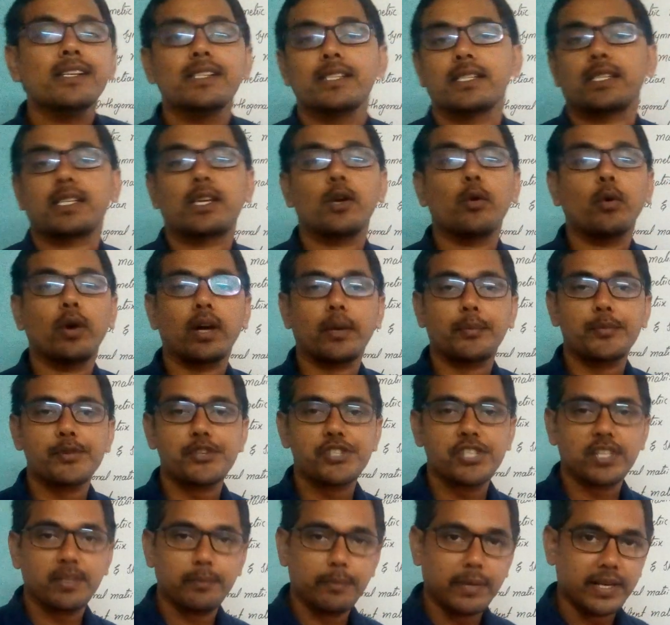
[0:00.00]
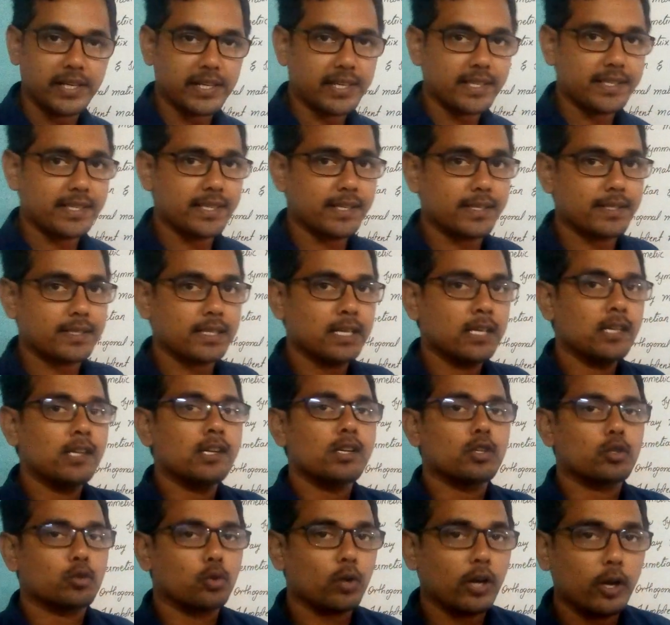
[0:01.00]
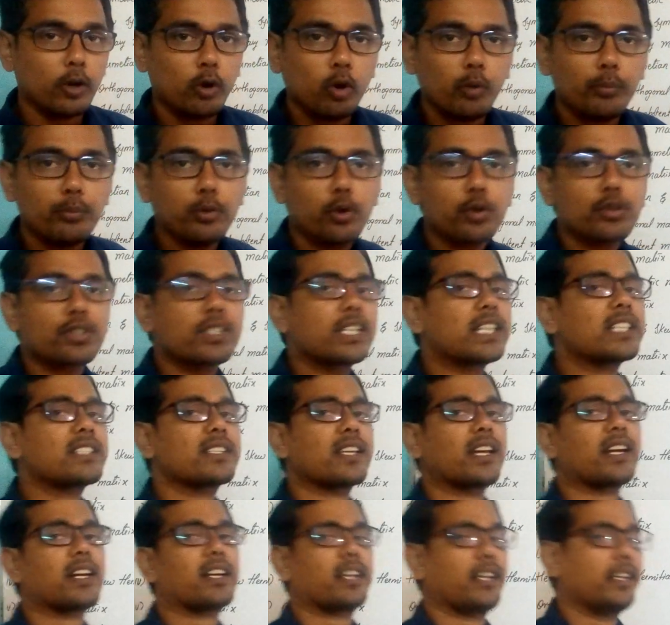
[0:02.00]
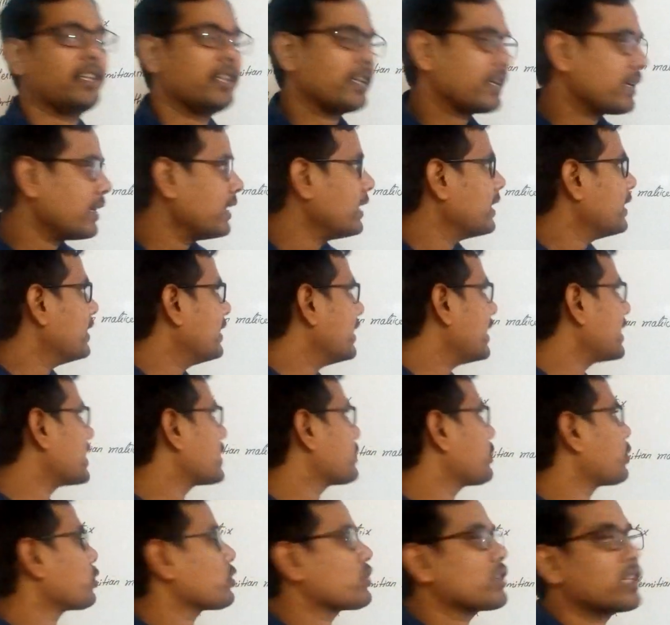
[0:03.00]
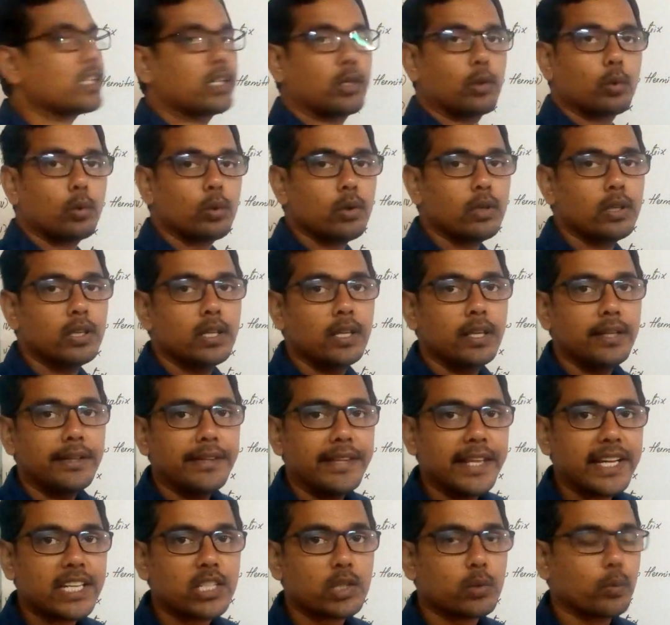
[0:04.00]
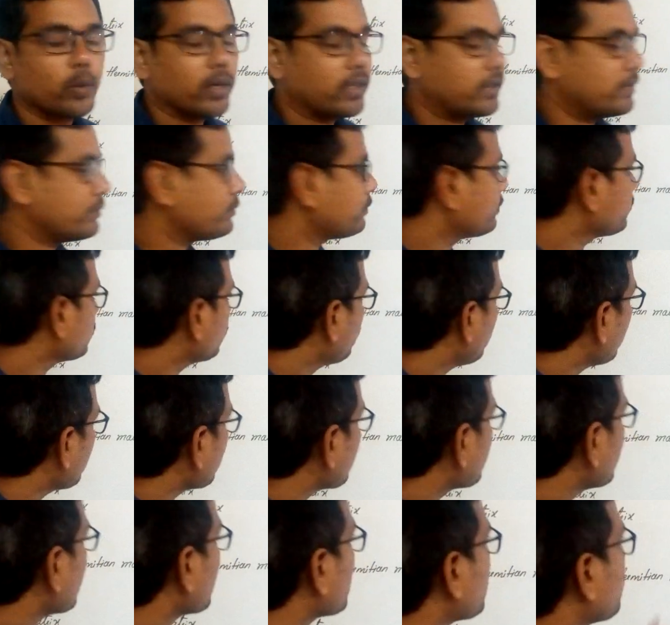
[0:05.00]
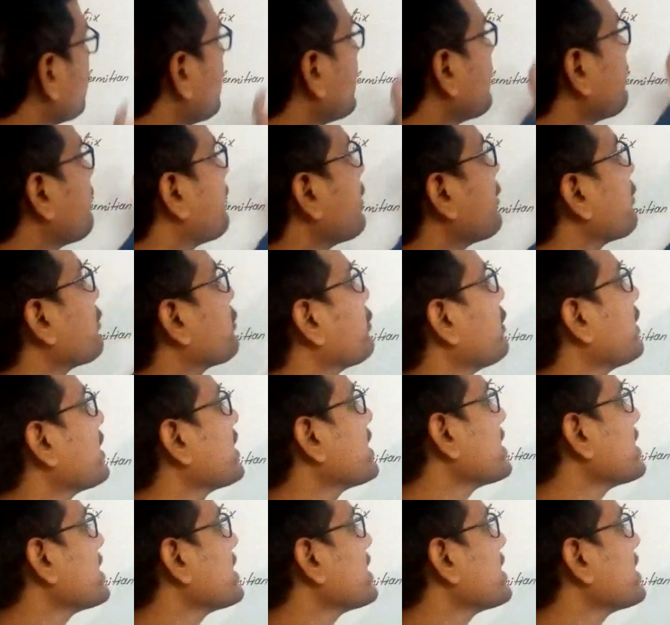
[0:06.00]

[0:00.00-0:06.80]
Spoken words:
skew Hermitian matrices. So I hope those things are clear. Let's proceed to next one. What is next one? 5th one